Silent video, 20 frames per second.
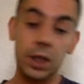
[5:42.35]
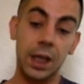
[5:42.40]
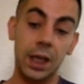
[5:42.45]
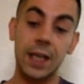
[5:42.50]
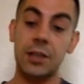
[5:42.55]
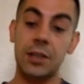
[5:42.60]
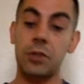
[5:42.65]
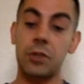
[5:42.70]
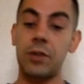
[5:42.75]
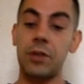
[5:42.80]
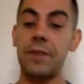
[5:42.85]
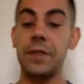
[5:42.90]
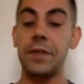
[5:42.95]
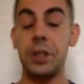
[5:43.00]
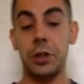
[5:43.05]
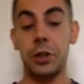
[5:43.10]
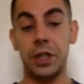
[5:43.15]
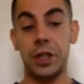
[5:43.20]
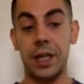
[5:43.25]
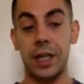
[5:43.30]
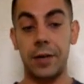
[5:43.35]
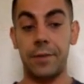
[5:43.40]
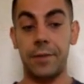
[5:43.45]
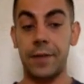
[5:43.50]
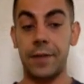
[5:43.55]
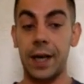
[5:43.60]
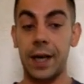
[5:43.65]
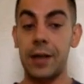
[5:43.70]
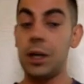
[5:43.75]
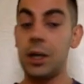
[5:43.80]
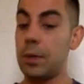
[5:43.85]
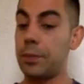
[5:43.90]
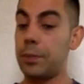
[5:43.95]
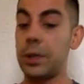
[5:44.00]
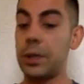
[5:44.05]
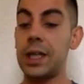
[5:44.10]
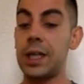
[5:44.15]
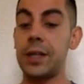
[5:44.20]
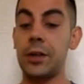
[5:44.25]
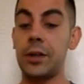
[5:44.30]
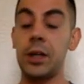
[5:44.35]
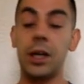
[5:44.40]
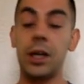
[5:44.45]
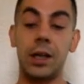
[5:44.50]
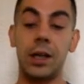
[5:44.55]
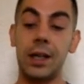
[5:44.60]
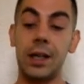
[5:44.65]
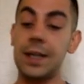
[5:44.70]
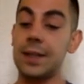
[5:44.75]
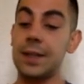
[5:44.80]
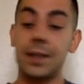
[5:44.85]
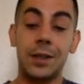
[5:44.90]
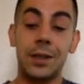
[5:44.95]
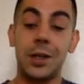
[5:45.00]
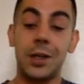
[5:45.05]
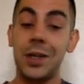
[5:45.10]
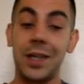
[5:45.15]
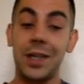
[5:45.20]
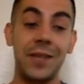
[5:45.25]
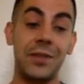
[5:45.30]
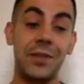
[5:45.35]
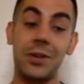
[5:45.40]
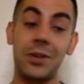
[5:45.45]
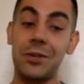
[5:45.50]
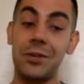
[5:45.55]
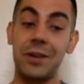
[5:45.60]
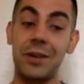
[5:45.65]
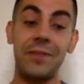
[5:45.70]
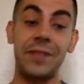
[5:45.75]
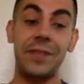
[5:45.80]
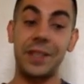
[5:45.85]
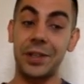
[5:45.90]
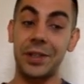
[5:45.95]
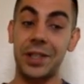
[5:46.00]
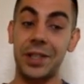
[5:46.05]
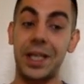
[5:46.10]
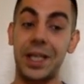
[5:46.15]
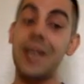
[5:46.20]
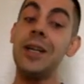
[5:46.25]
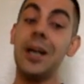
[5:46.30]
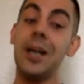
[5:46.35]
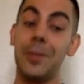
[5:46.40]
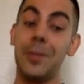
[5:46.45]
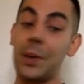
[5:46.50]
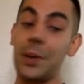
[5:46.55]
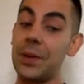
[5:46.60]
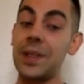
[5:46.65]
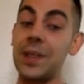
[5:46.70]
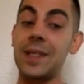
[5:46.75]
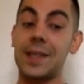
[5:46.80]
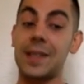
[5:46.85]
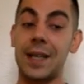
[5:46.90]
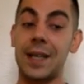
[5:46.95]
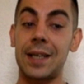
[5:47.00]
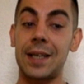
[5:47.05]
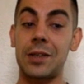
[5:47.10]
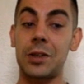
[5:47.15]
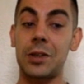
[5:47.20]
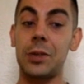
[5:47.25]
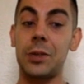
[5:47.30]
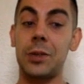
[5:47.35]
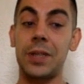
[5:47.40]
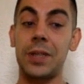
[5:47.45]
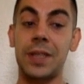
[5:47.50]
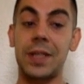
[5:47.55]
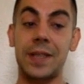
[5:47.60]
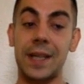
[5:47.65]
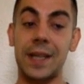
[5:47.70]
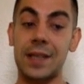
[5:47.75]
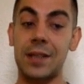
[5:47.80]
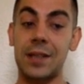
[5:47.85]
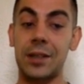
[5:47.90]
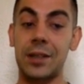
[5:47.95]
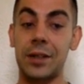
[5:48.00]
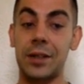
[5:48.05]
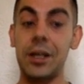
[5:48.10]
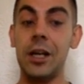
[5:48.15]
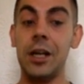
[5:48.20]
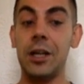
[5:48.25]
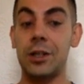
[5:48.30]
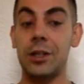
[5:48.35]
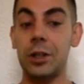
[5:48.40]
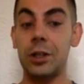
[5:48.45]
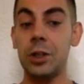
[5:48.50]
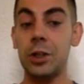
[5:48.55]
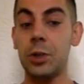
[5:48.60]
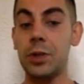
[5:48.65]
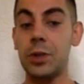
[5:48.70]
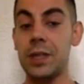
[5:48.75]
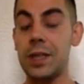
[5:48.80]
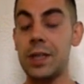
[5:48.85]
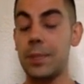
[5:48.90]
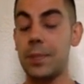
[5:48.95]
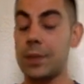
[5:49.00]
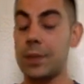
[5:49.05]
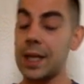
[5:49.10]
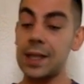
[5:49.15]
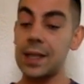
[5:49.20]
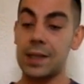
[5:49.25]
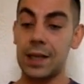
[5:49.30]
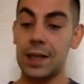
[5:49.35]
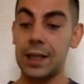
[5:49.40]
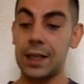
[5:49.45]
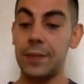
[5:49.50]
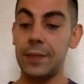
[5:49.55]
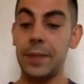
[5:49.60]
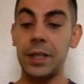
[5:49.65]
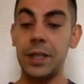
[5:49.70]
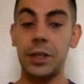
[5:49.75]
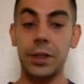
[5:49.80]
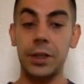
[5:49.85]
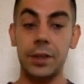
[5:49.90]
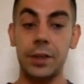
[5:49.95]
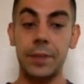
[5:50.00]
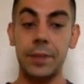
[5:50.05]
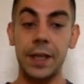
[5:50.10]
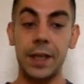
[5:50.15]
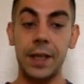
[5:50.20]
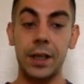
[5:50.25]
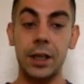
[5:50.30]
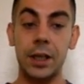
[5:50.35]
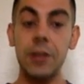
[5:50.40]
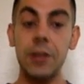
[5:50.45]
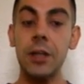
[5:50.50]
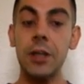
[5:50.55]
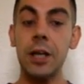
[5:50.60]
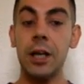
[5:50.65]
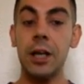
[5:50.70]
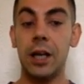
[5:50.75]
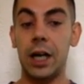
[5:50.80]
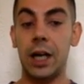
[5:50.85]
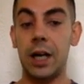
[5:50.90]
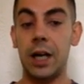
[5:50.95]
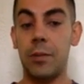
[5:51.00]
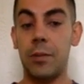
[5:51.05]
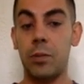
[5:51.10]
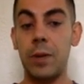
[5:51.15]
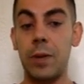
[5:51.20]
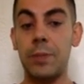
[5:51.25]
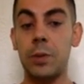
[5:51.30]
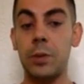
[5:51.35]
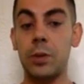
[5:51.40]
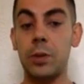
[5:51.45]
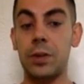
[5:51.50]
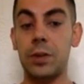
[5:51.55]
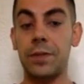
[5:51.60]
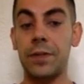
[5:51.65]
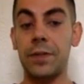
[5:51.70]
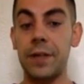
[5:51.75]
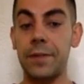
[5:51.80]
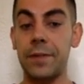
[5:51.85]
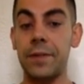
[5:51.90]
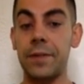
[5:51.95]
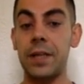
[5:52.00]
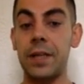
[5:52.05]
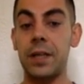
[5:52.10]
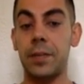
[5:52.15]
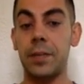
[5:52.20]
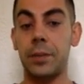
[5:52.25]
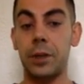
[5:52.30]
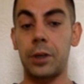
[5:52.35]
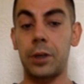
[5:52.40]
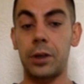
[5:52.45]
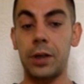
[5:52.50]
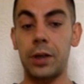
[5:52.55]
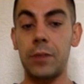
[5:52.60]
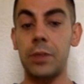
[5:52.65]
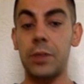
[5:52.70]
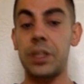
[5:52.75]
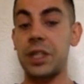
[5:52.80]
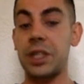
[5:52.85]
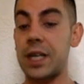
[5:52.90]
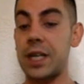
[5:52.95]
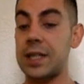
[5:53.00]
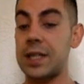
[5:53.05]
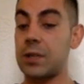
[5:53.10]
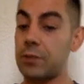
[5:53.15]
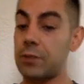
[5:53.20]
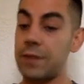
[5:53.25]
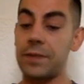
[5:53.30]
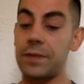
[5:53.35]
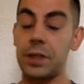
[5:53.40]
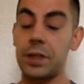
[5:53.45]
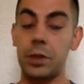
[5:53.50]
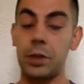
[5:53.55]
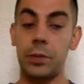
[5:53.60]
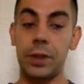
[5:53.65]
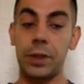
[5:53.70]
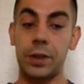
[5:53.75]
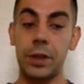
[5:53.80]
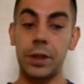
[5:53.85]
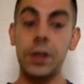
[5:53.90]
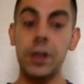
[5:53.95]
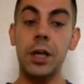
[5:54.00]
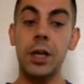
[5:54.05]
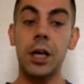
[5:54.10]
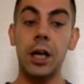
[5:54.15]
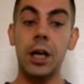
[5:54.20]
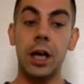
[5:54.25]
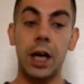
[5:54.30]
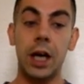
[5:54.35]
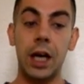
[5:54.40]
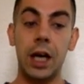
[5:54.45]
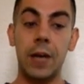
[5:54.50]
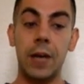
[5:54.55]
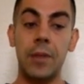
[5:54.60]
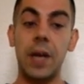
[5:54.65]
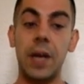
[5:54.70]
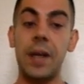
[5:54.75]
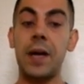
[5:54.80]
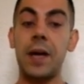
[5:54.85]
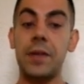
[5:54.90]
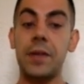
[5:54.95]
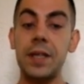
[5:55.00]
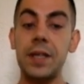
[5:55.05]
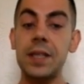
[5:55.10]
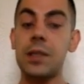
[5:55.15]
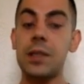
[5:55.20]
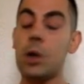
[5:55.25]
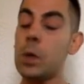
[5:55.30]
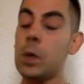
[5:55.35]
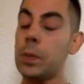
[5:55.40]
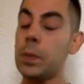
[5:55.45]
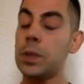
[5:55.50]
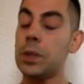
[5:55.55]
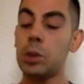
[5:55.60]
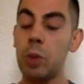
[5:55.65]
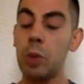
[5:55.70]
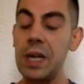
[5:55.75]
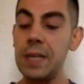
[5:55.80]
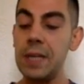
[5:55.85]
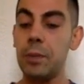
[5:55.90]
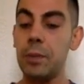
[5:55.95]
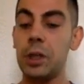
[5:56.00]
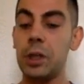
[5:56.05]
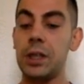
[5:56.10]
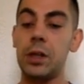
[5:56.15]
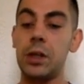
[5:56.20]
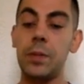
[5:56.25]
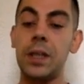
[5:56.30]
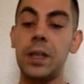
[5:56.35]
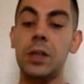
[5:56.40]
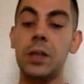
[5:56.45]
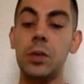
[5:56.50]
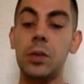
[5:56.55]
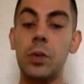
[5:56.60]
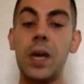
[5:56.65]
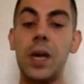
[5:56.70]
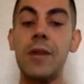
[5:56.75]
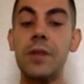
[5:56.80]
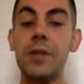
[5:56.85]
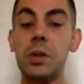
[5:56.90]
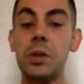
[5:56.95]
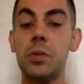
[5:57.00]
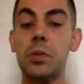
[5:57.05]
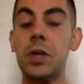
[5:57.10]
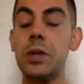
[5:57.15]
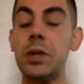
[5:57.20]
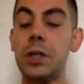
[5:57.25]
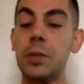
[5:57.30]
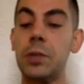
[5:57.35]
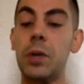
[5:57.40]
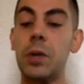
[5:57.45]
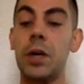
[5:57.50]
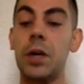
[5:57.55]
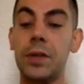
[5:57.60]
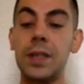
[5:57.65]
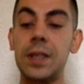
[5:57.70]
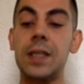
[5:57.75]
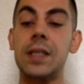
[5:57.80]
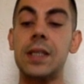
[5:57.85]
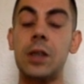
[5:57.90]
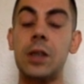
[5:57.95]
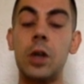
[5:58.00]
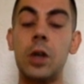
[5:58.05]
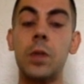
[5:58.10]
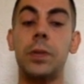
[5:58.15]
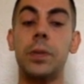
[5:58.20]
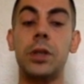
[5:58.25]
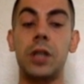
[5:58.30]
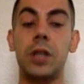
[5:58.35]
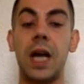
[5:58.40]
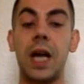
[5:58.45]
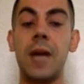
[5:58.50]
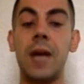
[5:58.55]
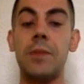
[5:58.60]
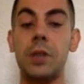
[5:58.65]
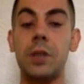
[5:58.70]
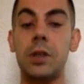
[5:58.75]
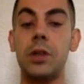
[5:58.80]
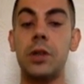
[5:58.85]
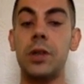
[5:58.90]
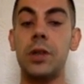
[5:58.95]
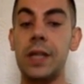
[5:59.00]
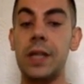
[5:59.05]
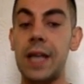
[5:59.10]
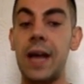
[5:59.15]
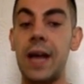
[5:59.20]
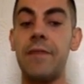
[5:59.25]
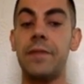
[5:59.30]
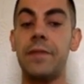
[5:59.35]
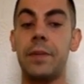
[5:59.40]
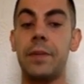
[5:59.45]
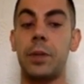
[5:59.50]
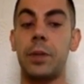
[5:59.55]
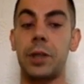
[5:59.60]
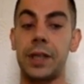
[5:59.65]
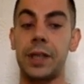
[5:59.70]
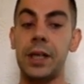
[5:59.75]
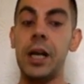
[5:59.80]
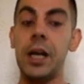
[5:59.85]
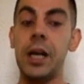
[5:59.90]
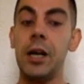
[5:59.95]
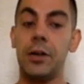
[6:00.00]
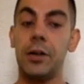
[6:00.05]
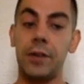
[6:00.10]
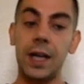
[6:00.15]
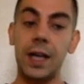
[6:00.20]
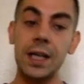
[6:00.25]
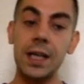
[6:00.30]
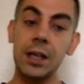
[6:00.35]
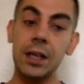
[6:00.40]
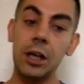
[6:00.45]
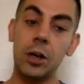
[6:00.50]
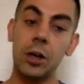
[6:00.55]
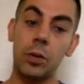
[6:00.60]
You get a revenue share of that. Brilliant. LinkedIn don't give you a revenue share, but these guys do, which is excellent. SocialCPX, like I mentioned a minute ago, Webtalk's free affiliate program, which shares the revenue with you. And now this is open to anybody, no matter where in the world you are. This is open to absolutely everybody, right?